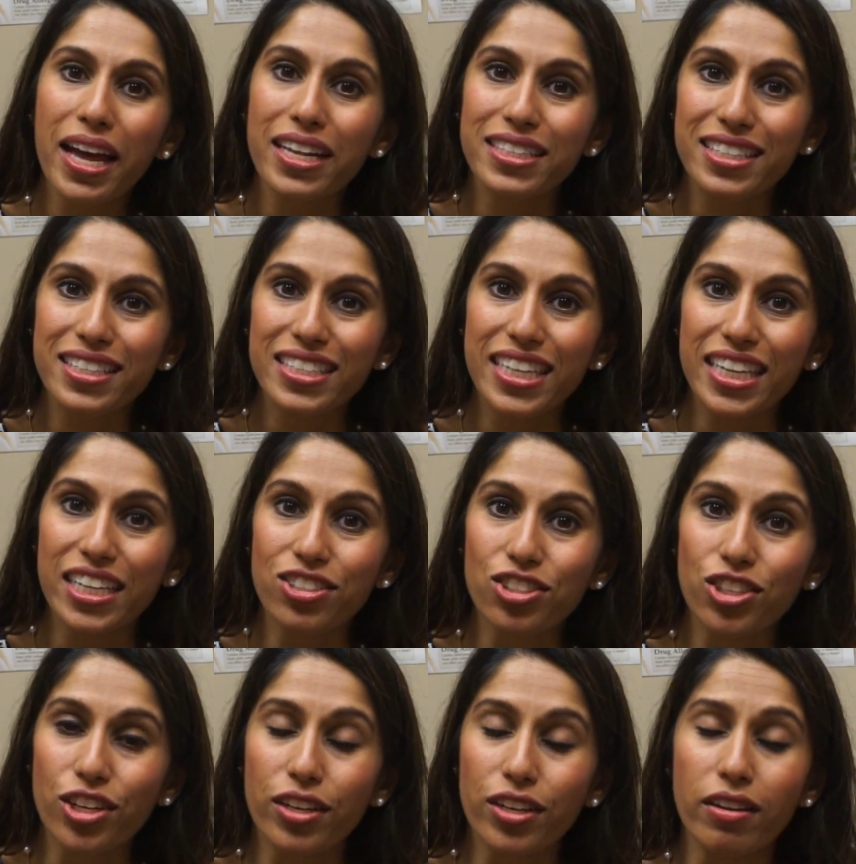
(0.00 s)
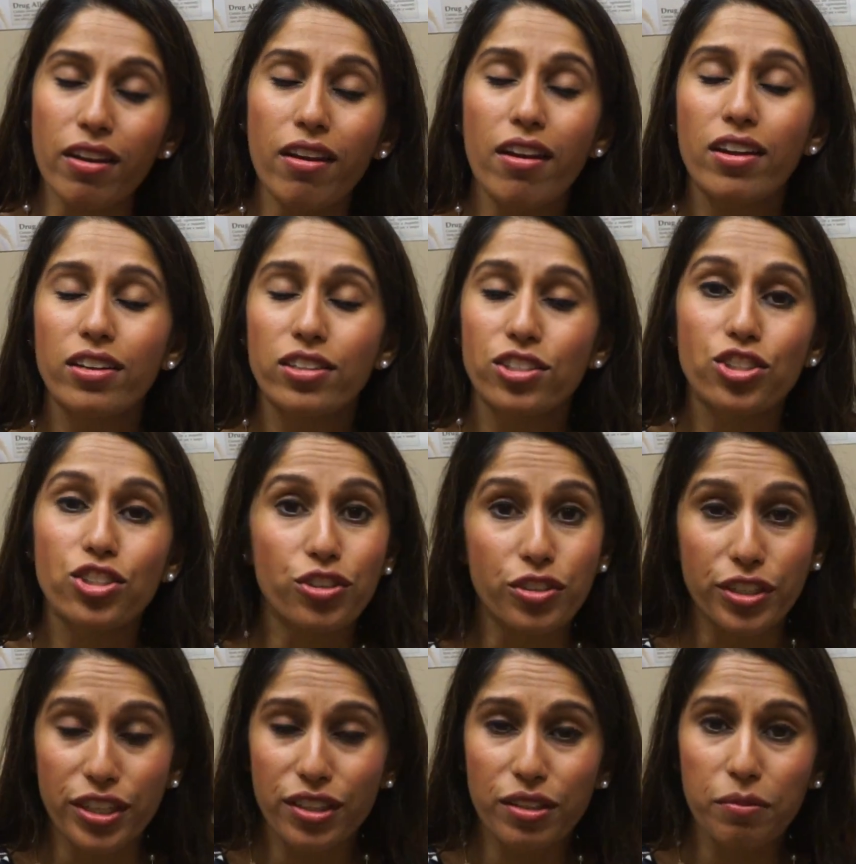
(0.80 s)
hesitation
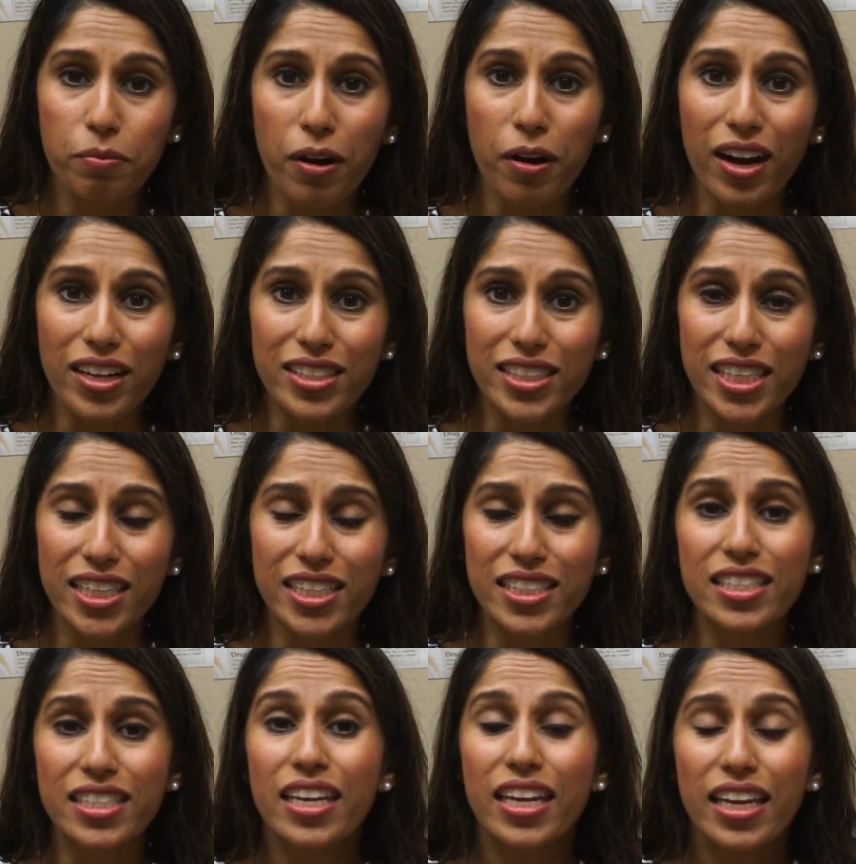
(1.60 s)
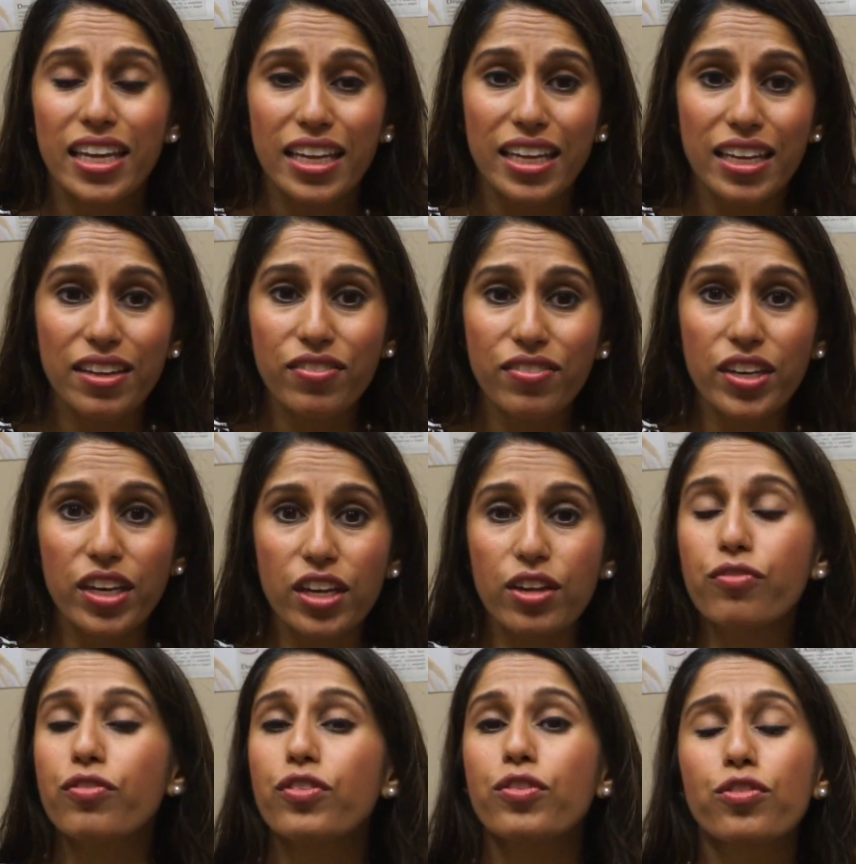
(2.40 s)
during the process, even
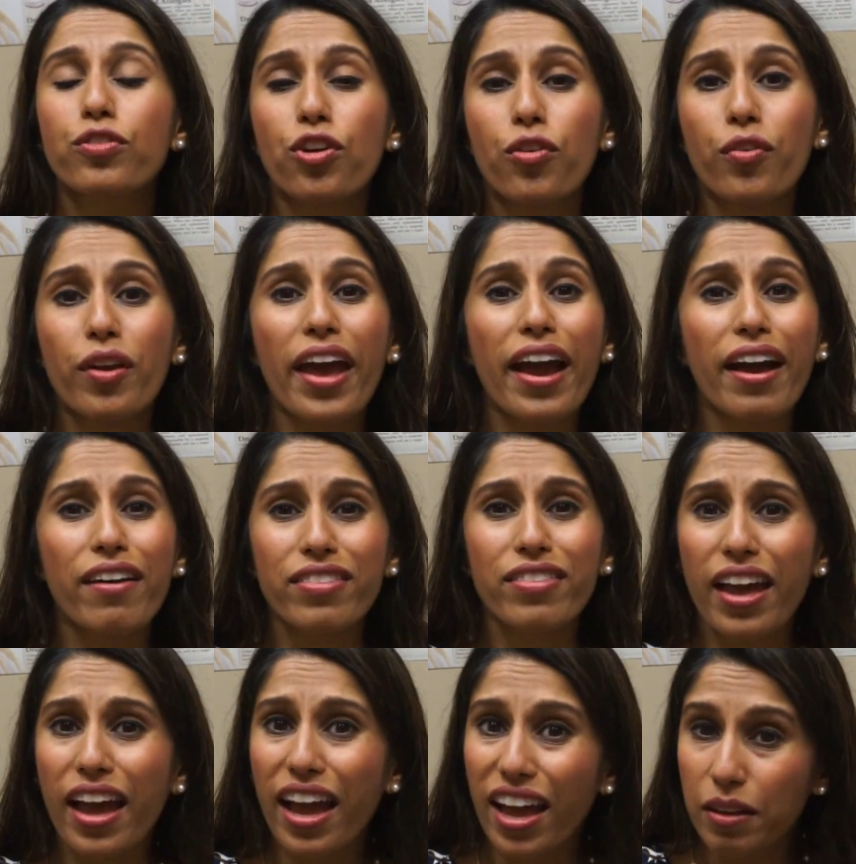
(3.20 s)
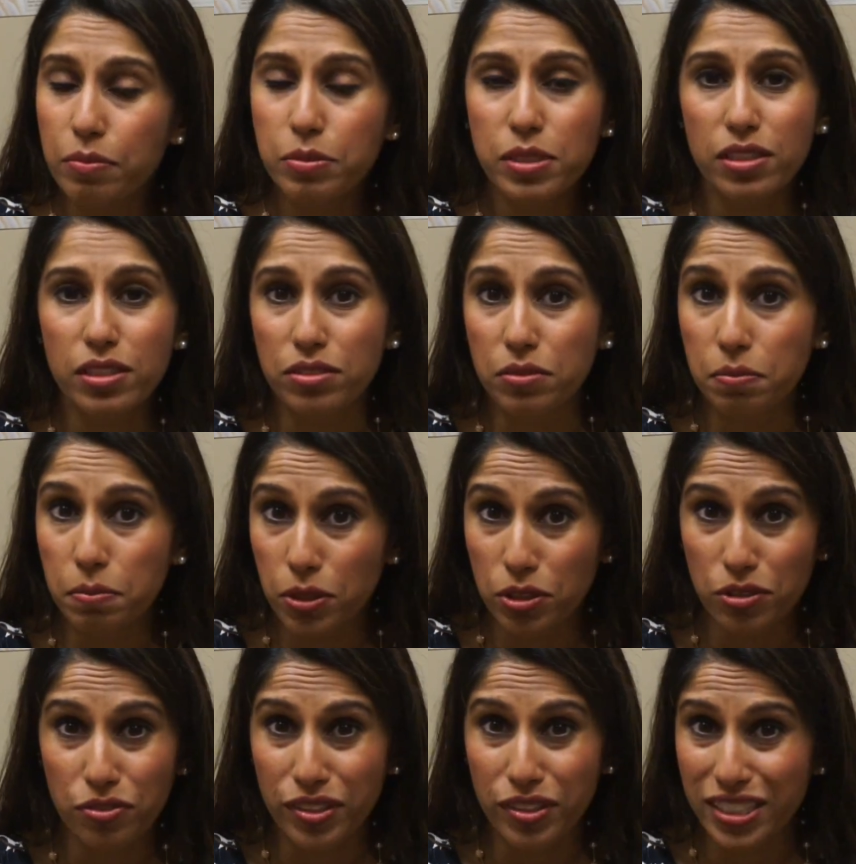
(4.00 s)
if you don't have the absolute
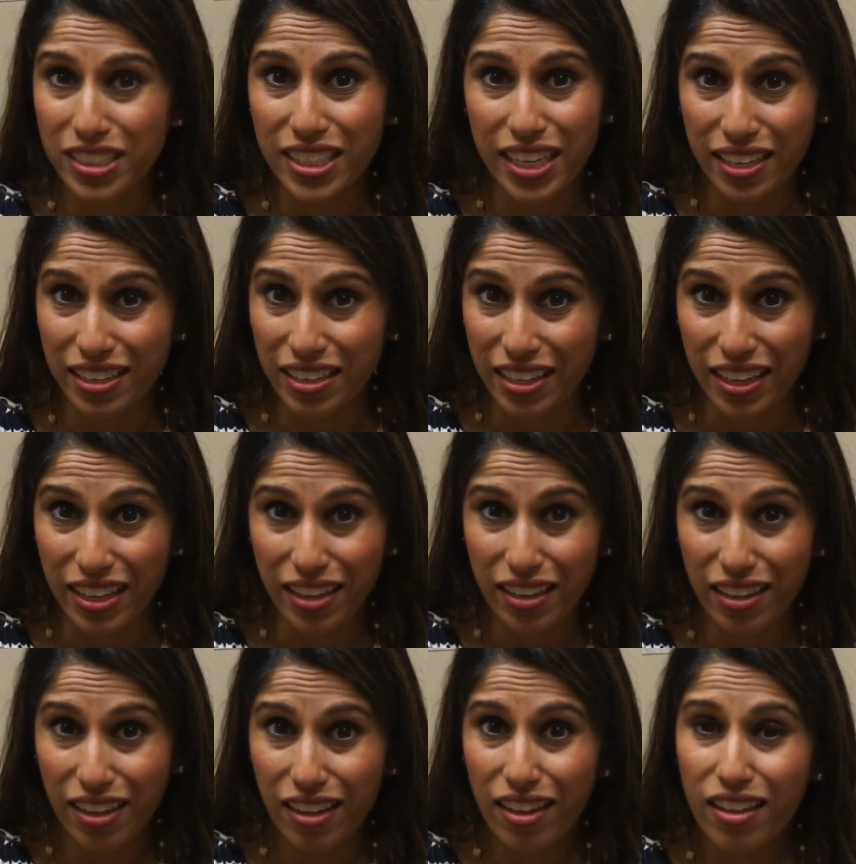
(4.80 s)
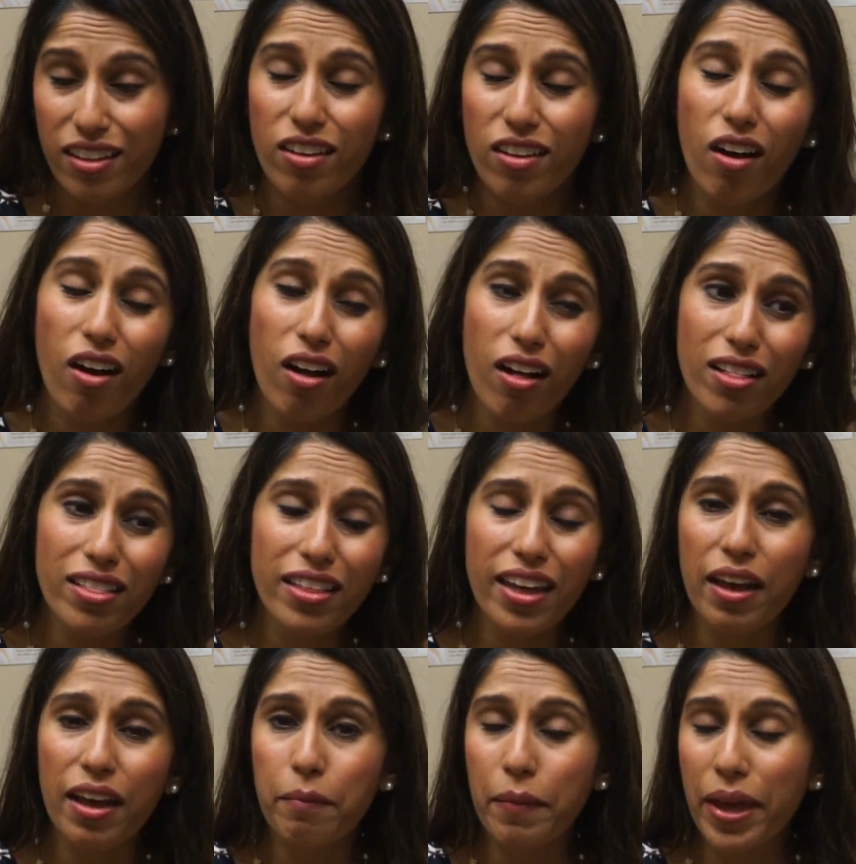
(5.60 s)
perfect technique, all
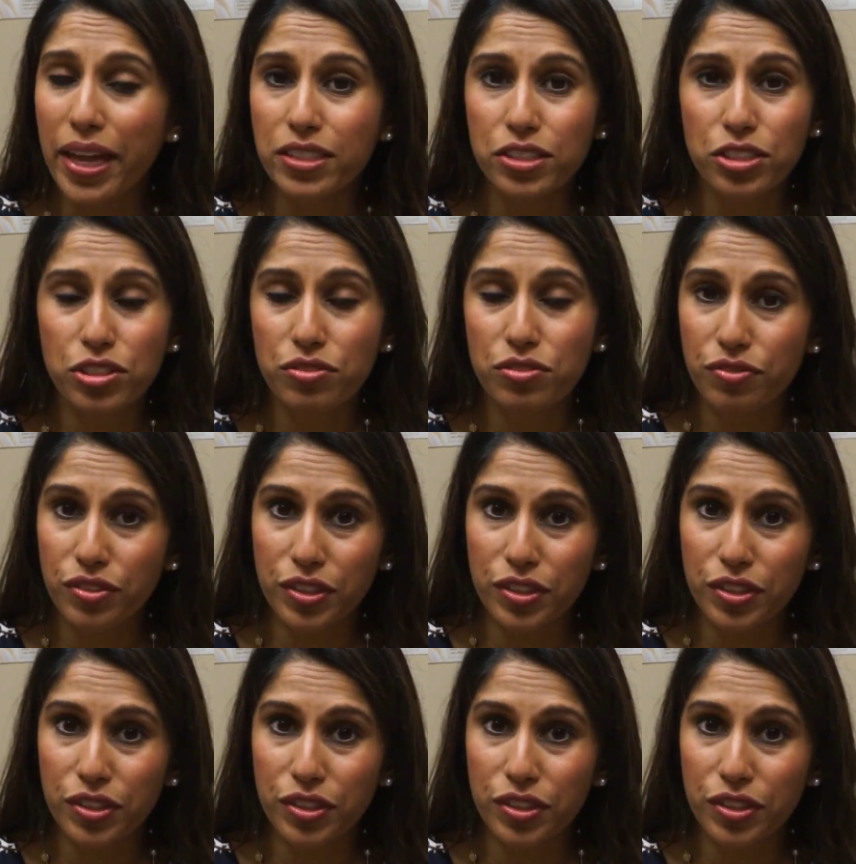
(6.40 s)
that matters